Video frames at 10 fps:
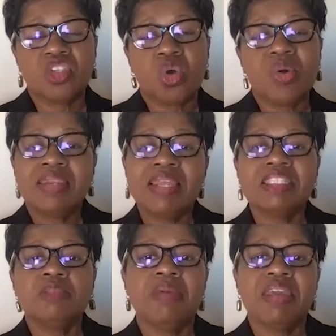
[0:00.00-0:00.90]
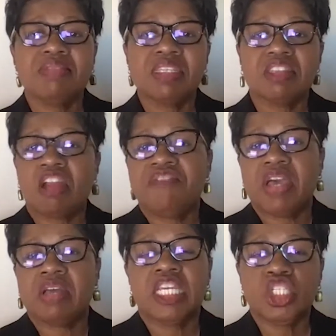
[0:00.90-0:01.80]
So let's make this our
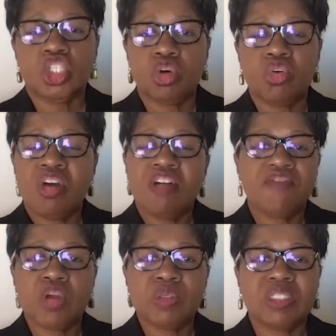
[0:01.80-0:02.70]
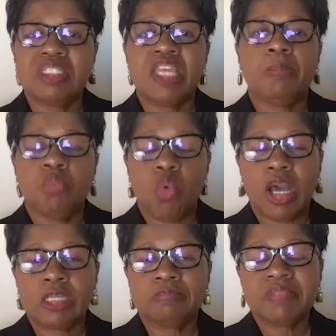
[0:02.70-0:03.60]
foundational first step
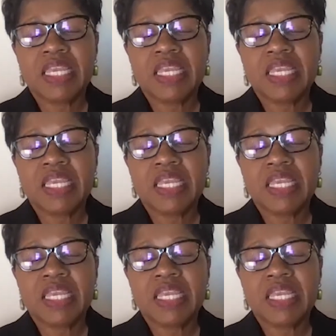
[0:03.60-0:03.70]
one.